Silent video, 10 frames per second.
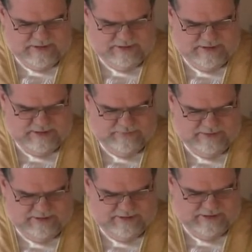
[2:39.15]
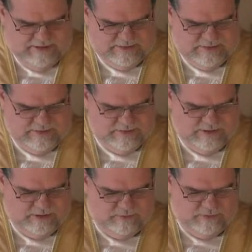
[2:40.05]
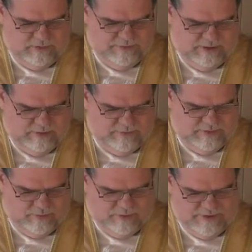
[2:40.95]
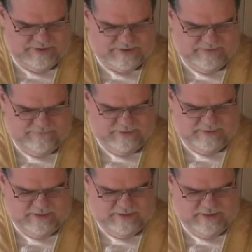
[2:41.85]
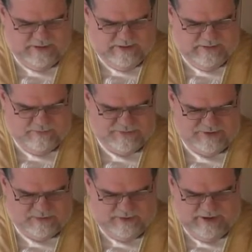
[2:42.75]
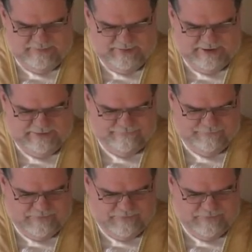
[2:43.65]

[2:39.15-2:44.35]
And at midnight there was a cry made,